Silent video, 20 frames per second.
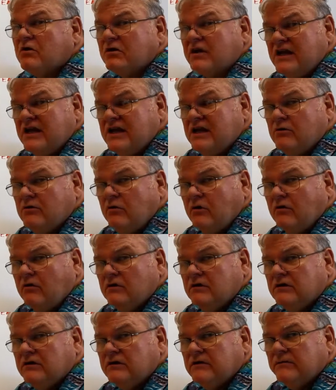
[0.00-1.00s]
are
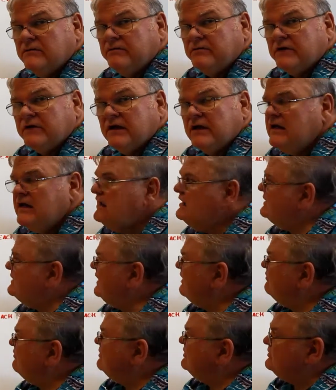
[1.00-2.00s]
equal.
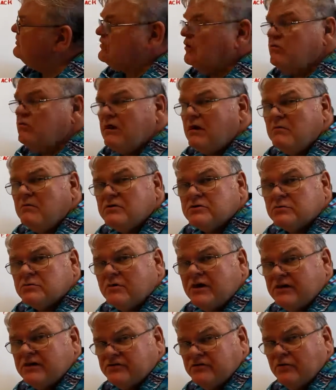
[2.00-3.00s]
Now, no numbers
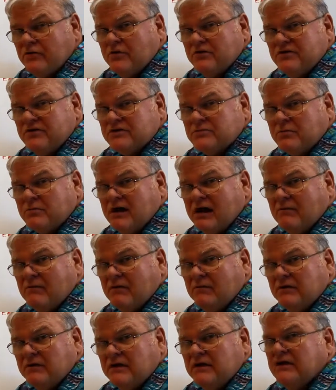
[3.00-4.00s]
were asked for in this
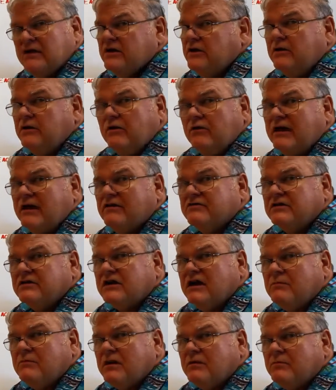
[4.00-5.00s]
problem. You don't have to
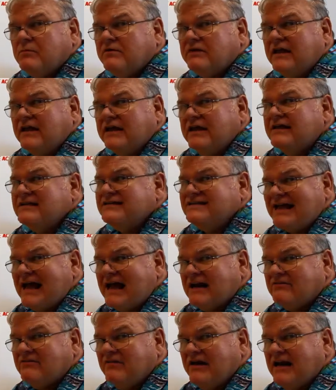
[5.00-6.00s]
come up with any exact